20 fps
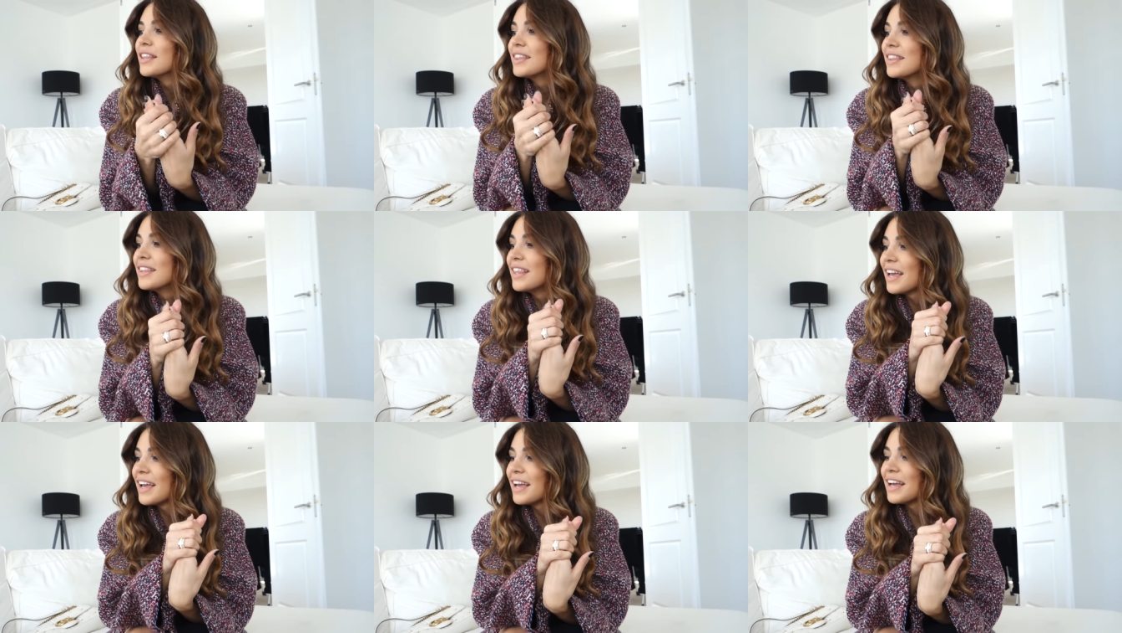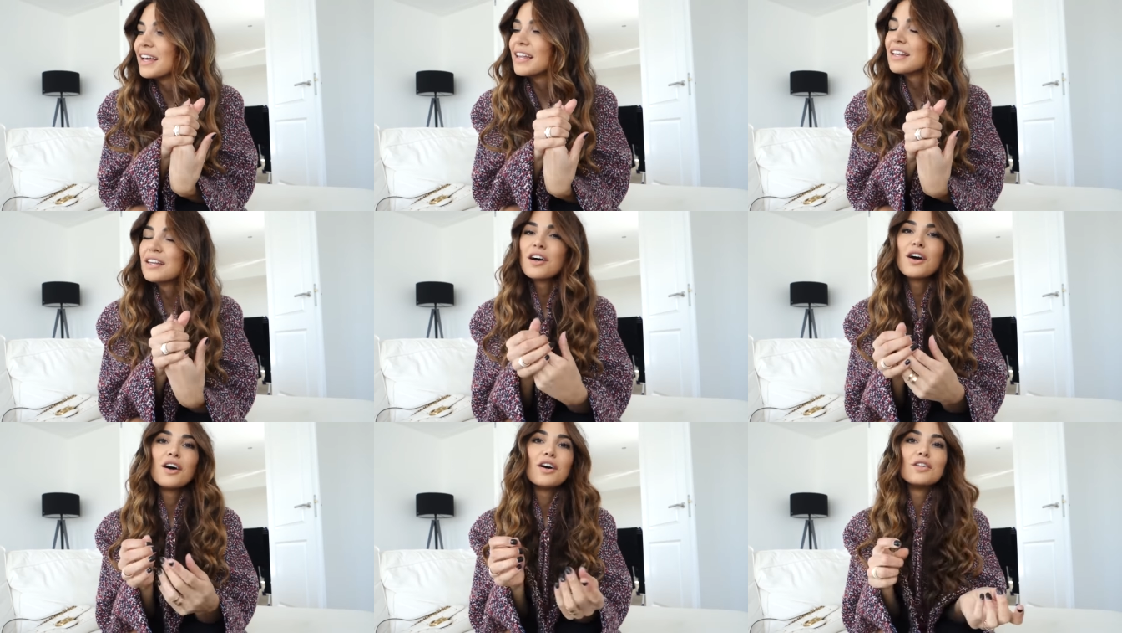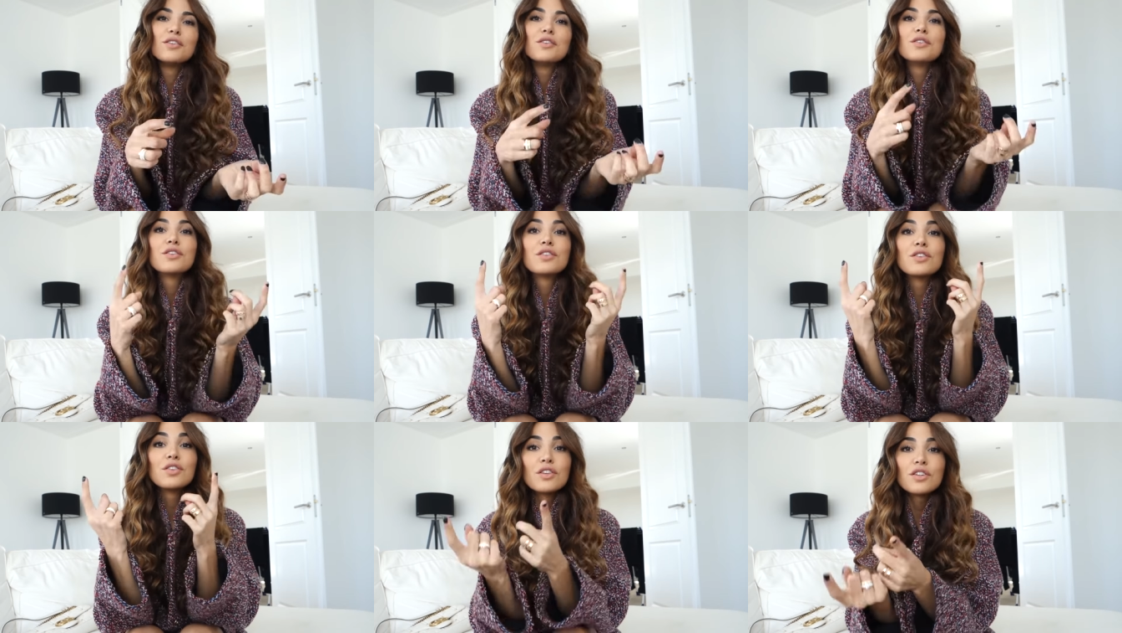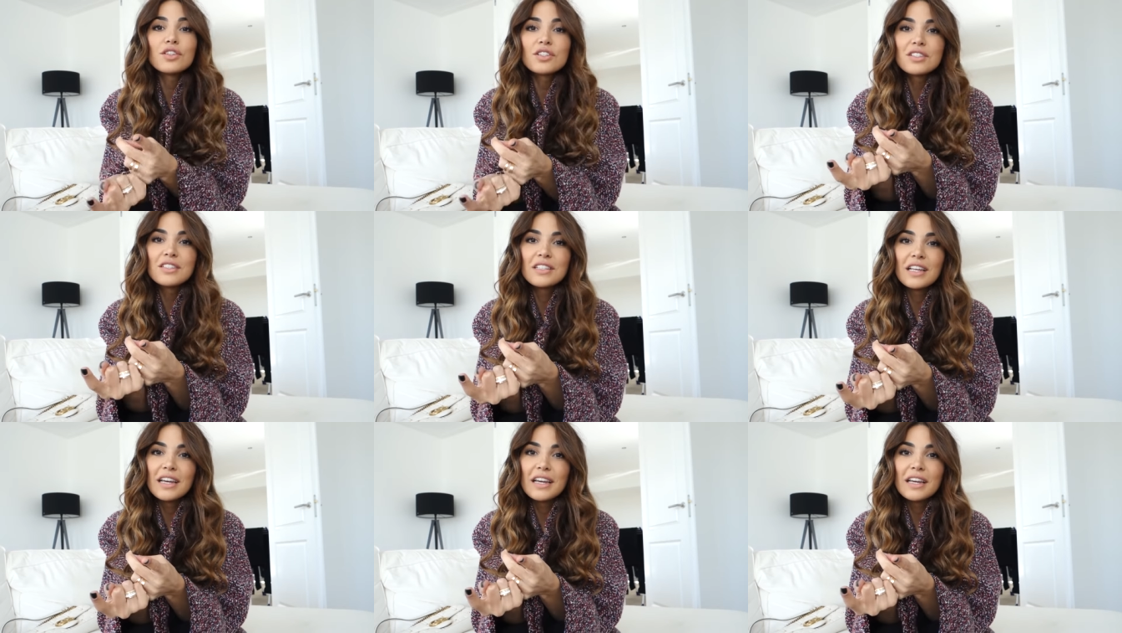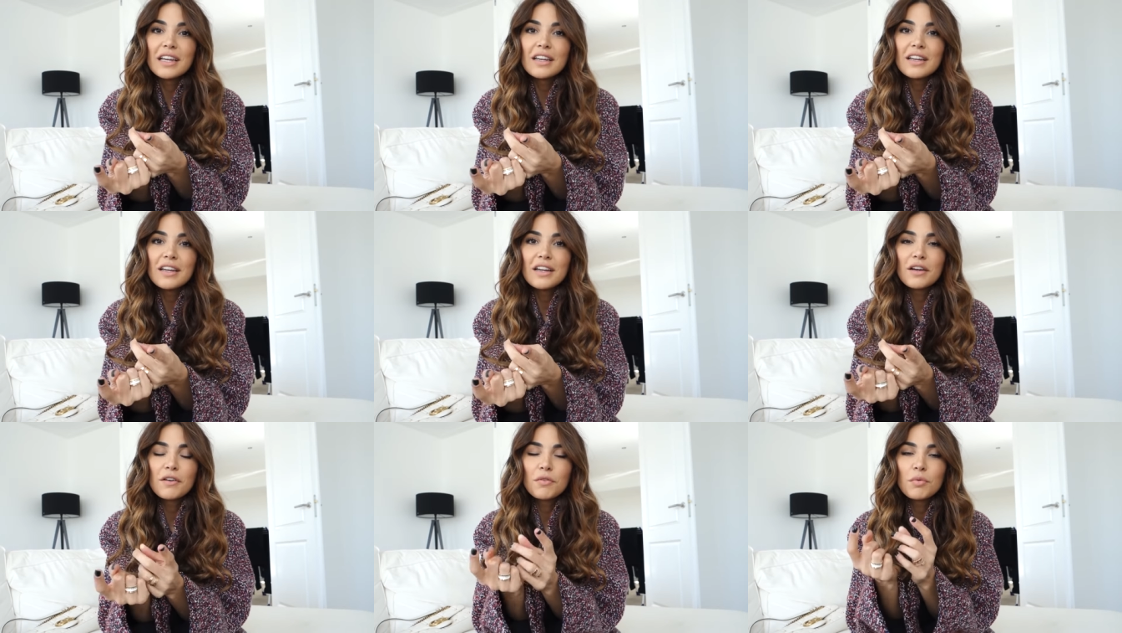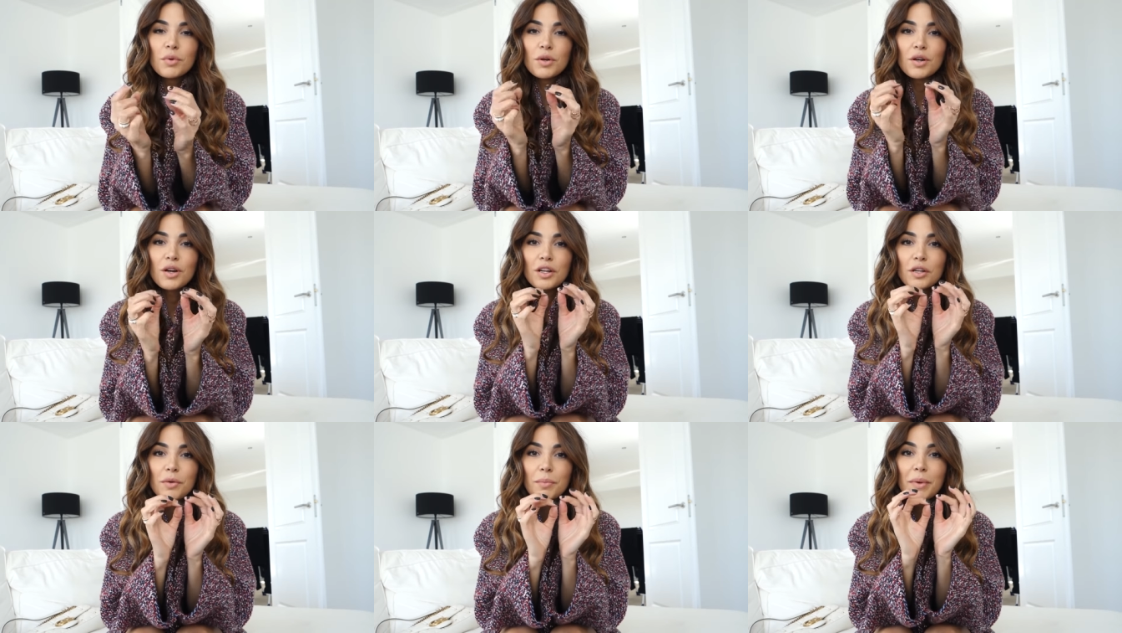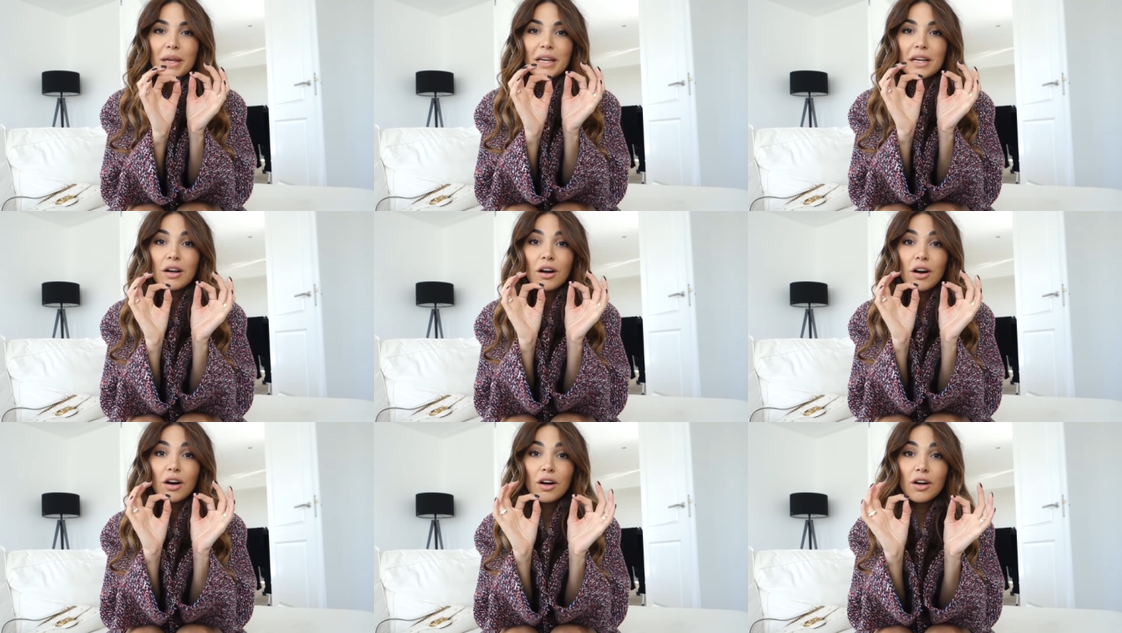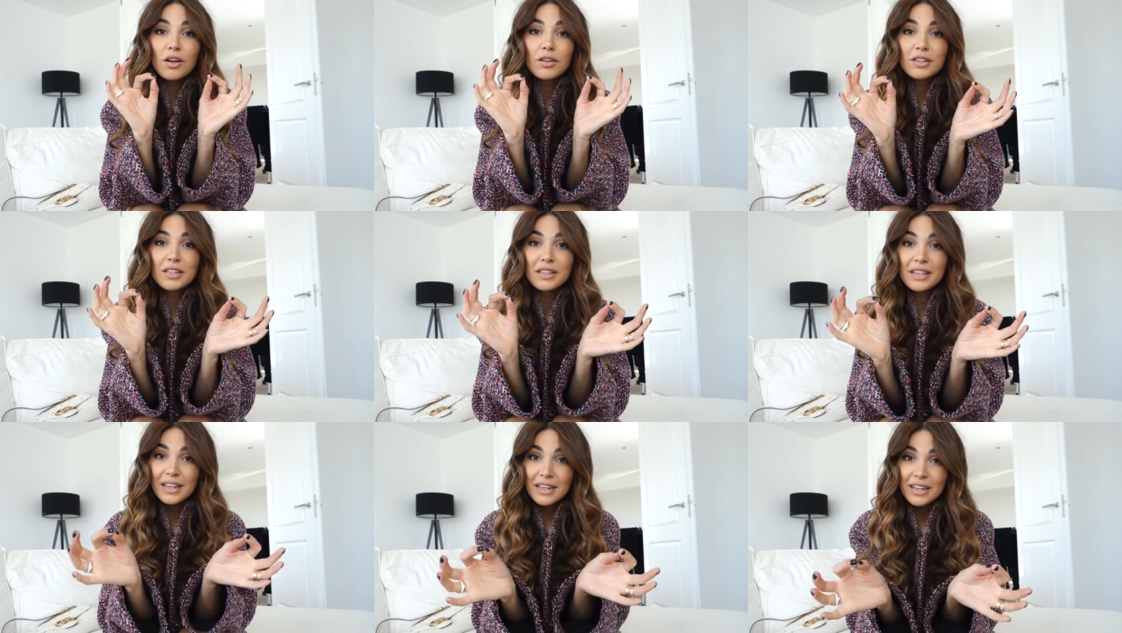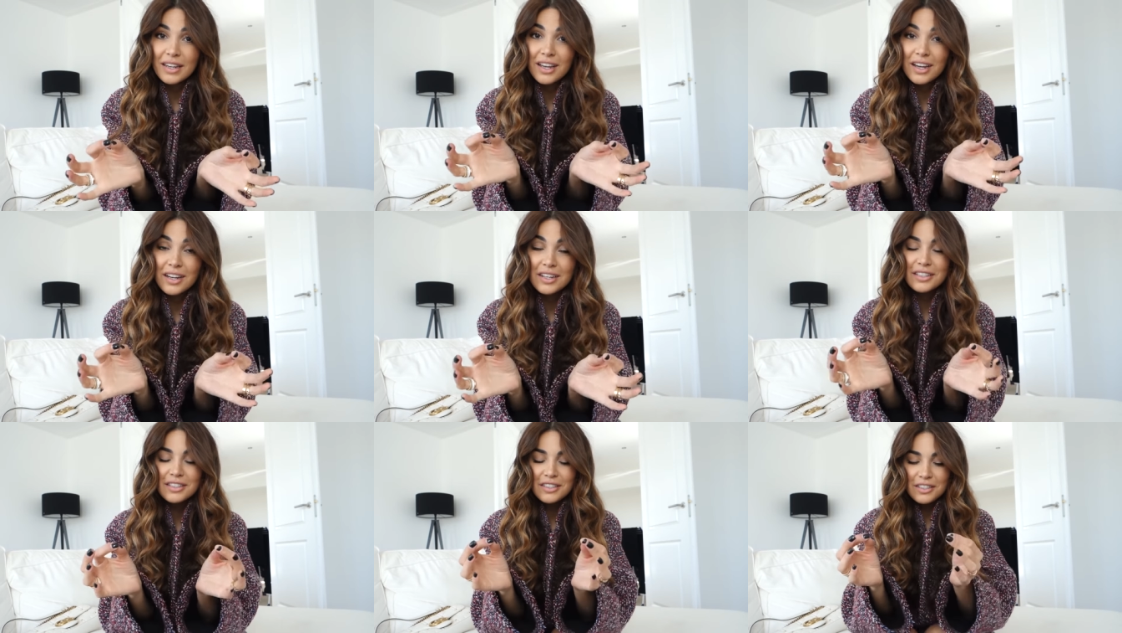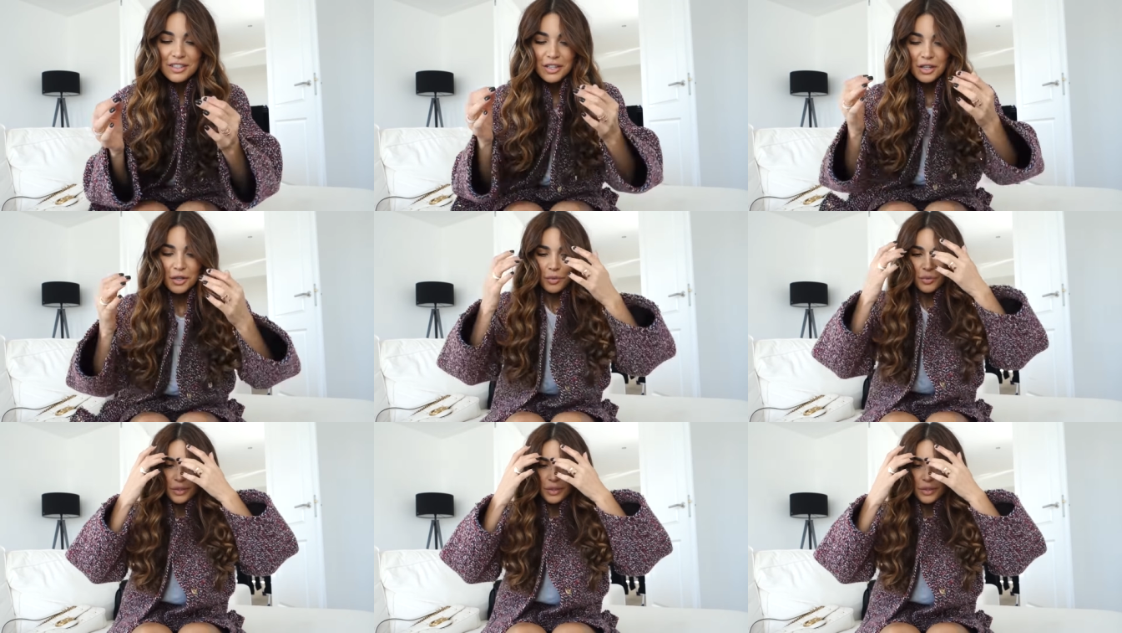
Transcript: Then on Thursday, if we're gonna make all the deadlines,